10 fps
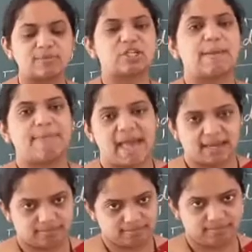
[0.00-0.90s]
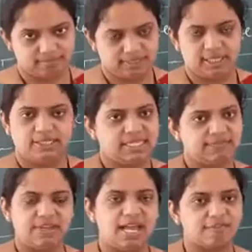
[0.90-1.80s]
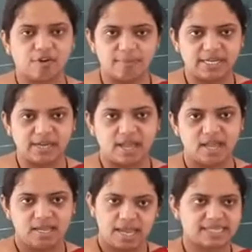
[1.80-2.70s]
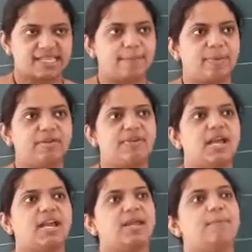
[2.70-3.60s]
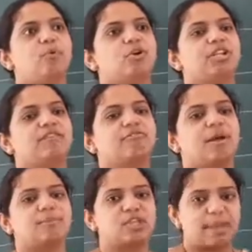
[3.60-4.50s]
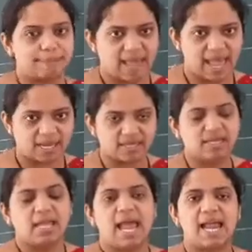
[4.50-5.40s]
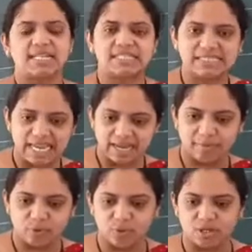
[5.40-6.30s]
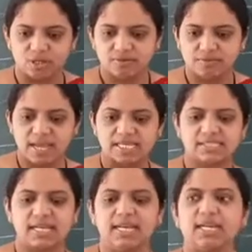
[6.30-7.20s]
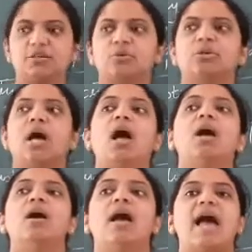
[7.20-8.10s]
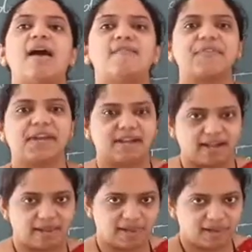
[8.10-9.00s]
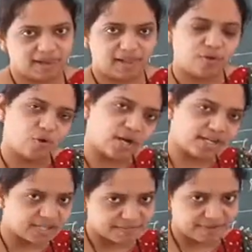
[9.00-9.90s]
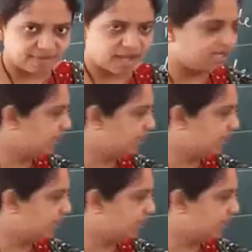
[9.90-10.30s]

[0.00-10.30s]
Japan. See, we are from India. Example, we are importing from Japan and same good we are selling to the Africa. Got it, everyone?